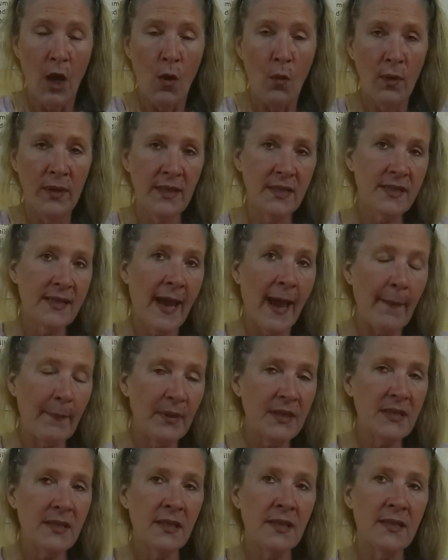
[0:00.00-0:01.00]
When this
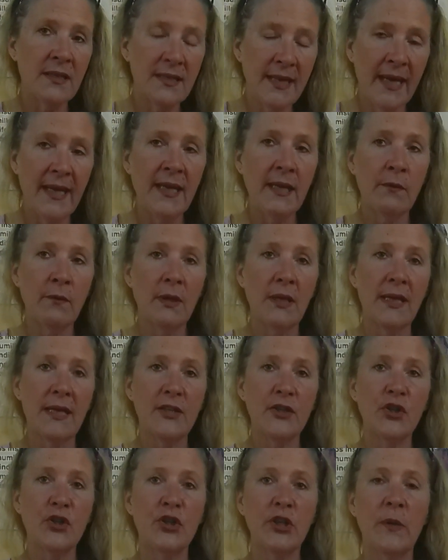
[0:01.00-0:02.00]
happens in a dating
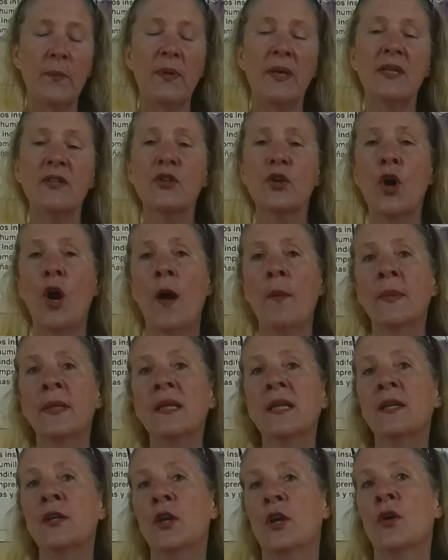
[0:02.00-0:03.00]
relationship, it is
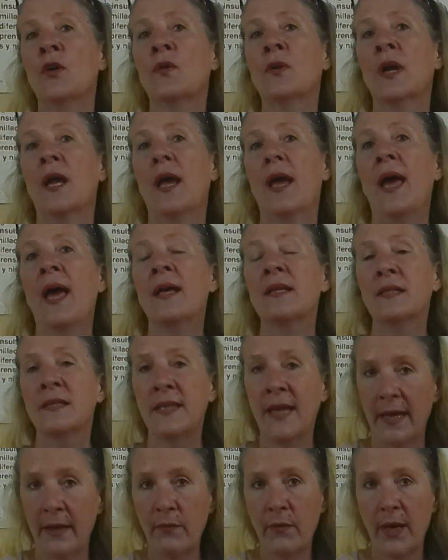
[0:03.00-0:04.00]
commonly known as
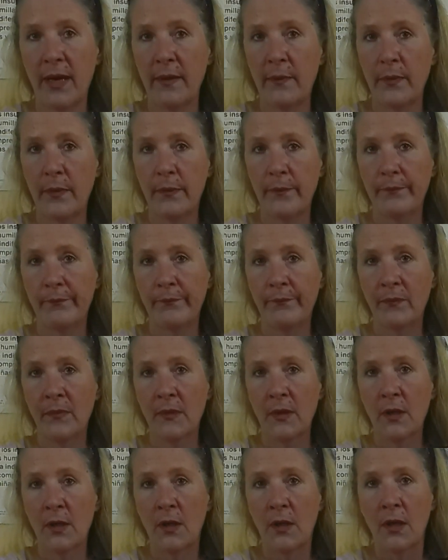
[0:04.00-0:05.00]
date rape.
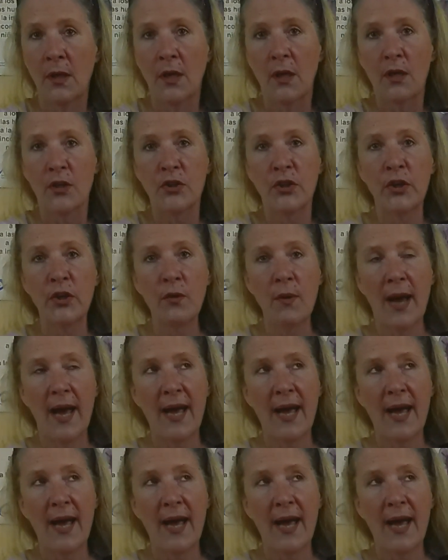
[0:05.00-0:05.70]
So you